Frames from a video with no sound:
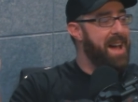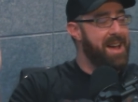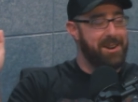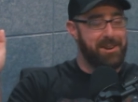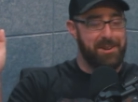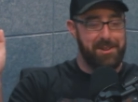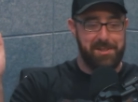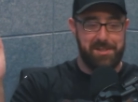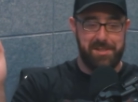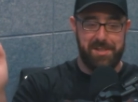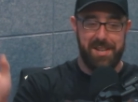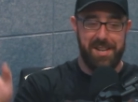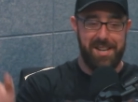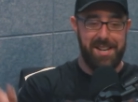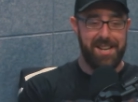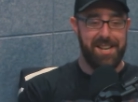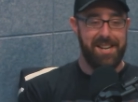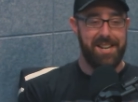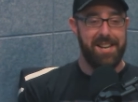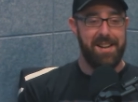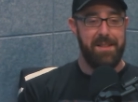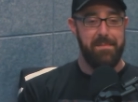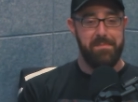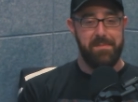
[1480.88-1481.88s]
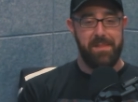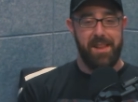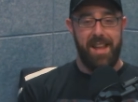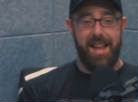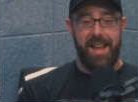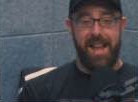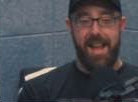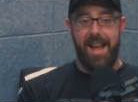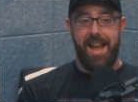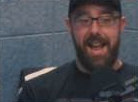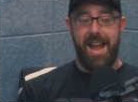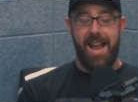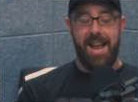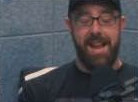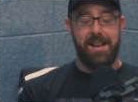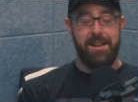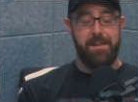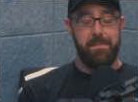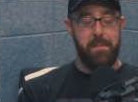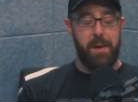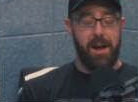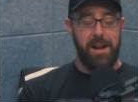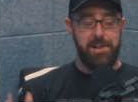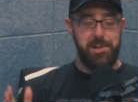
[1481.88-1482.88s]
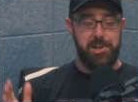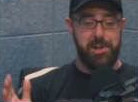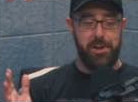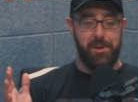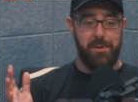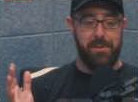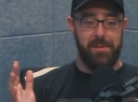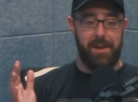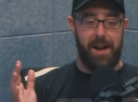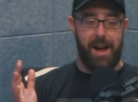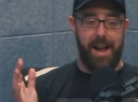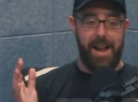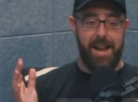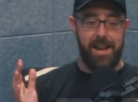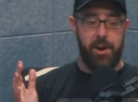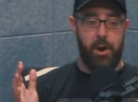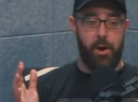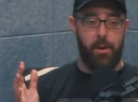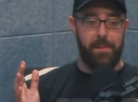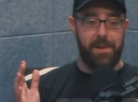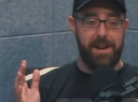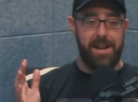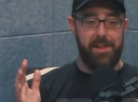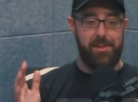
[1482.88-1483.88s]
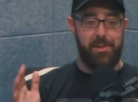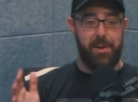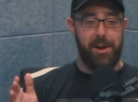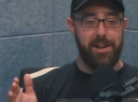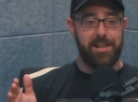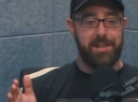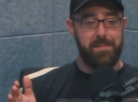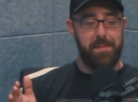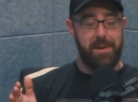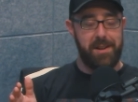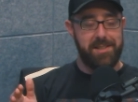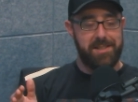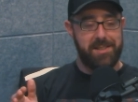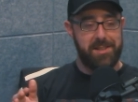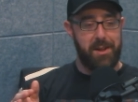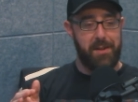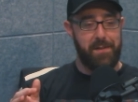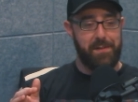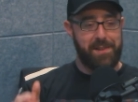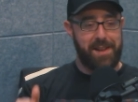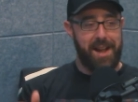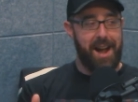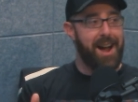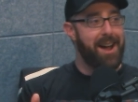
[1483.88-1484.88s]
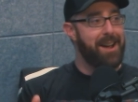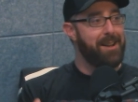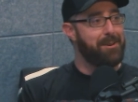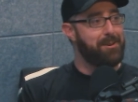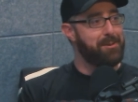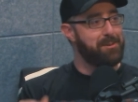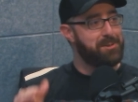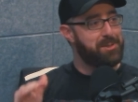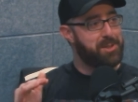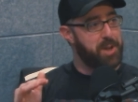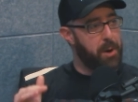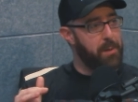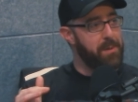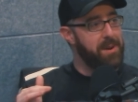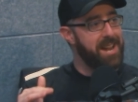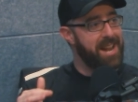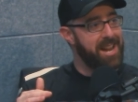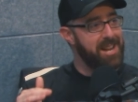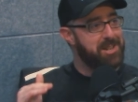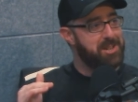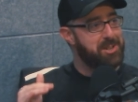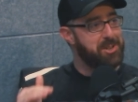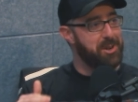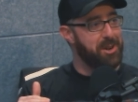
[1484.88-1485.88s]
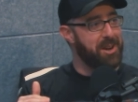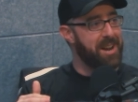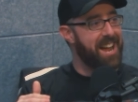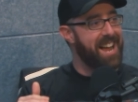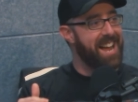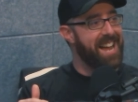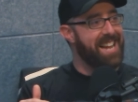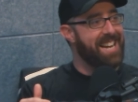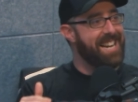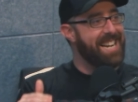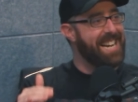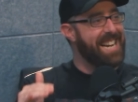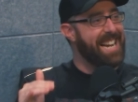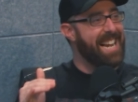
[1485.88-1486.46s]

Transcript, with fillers: matters. And mind you, I had already thought to myself, Kyle, don't hit your head.